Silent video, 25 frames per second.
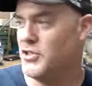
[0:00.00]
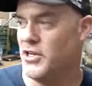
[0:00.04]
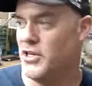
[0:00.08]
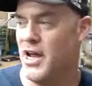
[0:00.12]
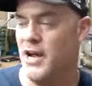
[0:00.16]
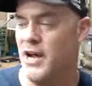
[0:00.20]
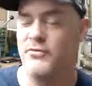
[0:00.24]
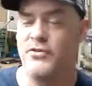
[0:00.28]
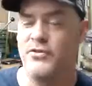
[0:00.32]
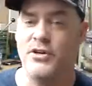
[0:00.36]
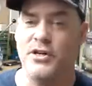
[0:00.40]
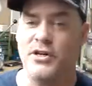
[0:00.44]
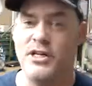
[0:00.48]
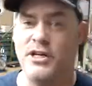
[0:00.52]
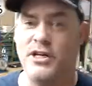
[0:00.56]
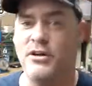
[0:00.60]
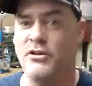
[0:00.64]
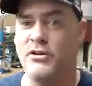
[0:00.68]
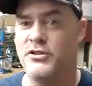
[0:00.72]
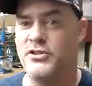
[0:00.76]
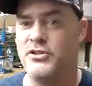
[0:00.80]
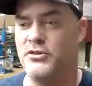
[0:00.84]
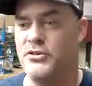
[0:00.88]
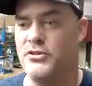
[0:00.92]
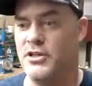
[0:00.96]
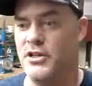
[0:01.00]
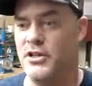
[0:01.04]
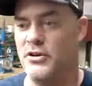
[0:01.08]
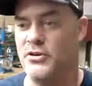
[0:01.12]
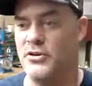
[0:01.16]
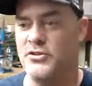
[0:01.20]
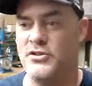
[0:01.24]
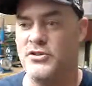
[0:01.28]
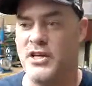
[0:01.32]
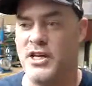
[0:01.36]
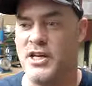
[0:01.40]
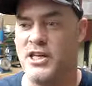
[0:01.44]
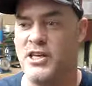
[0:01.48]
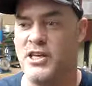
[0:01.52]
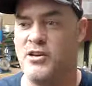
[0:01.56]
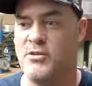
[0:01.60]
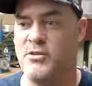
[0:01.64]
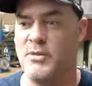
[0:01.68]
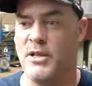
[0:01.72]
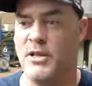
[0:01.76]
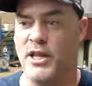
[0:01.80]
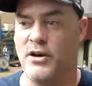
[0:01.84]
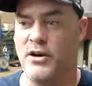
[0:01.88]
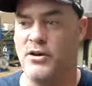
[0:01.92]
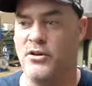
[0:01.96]
and after a year or 2 years they
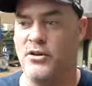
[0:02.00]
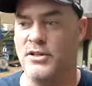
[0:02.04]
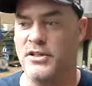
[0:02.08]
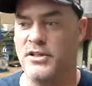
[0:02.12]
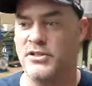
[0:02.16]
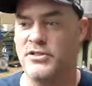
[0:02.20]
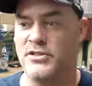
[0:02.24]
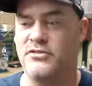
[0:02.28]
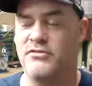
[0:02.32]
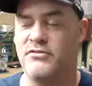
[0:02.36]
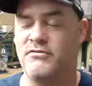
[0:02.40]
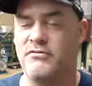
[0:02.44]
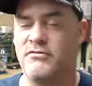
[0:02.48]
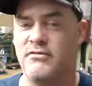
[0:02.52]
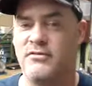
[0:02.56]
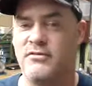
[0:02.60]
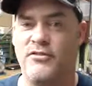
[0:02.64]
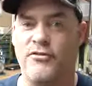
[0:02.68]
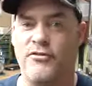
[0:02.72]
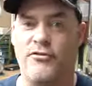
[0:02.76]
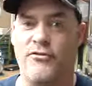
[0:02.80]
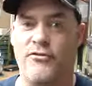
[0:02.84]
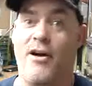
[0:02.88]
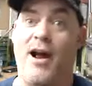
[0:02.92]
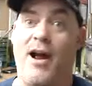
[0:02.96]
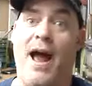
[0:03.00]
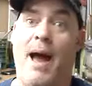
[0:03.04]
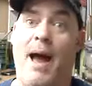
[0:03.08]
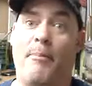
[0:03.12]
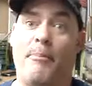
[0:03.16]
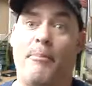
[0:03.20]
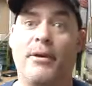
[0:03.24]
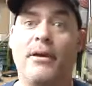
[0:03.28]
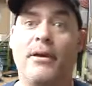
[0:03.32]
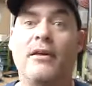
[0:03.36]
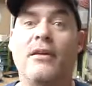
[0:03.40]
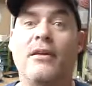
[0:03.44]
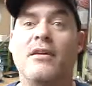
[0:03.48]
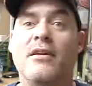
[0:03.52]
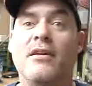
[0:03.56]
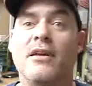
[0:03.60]
accumulate all this crap